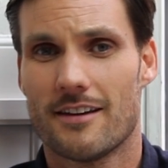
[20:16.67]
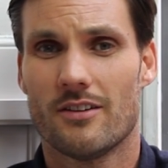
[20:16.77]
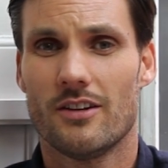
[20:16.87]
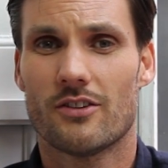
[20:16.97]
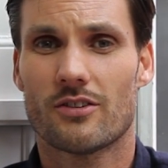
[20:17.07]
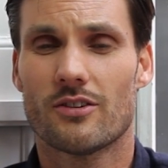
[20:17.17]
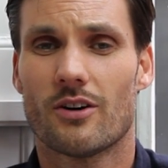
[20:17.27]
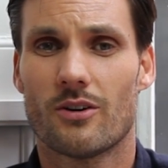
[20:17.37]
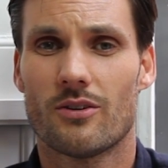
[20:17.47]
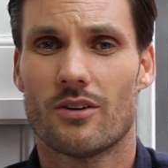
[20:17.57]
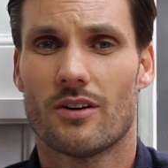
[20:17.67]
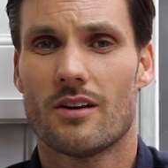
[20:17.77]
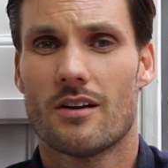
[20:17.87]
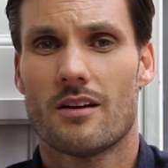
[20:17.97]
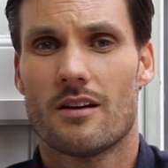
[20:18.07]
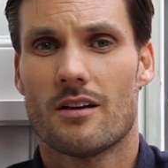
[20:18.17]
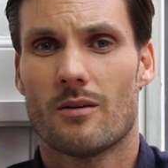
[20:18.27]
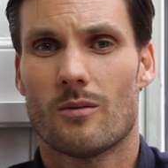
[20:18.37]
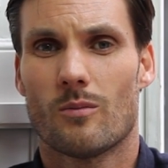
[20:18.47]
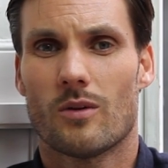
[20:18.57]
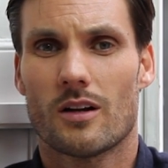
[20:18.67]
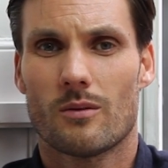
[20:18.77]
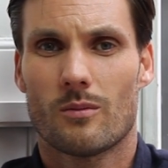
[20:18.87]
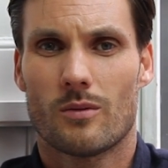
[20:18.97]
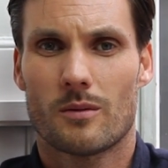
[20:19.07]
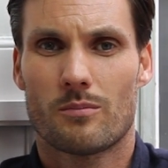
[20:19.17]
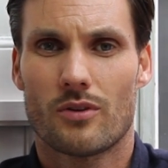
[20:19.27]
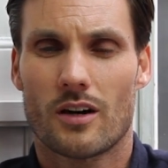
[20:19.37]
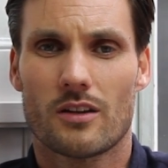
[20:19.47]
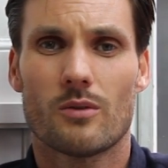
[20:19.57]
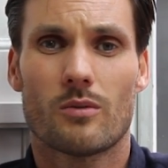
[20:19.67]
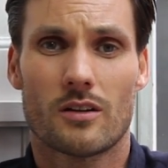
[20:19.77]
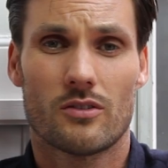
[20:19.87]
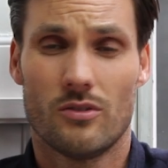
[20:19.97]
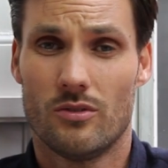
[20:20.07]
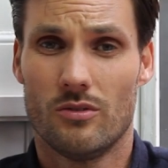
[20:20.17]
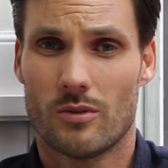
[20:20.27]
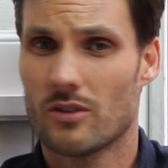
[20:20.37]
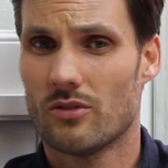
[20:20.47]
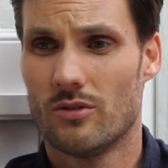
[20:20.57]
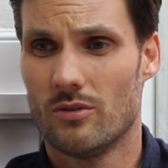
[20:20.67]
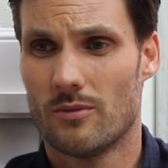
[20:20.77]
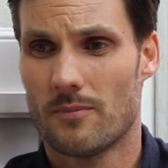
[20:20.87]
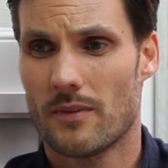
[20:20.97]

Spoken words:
You need to know what product you want to do,